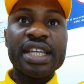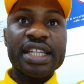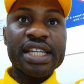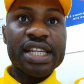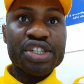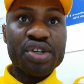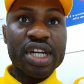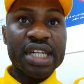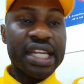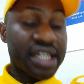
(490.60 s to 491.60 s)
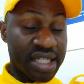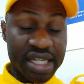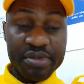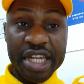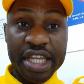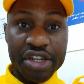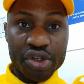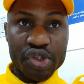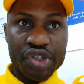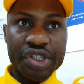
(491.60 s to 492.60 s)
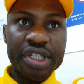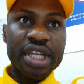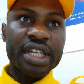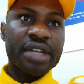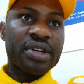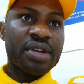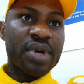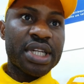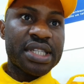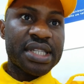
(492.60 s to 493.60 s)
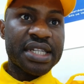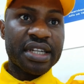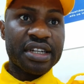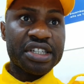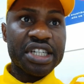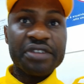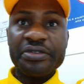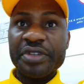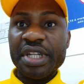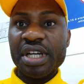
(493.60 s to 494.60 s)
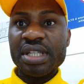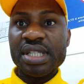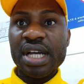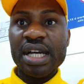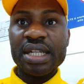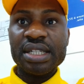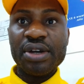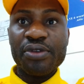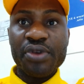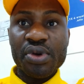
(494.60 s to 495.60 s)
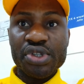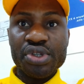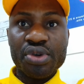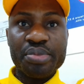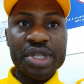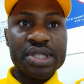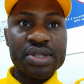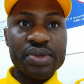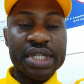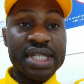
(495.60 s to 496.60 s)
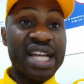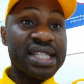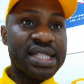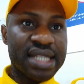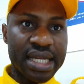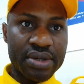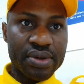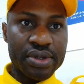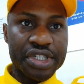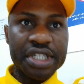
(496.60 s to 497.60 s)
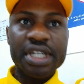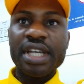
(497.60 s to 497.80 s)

the Leisure and Entertainment Industry. The other one is International Finance, and of course European Studies and Psychology.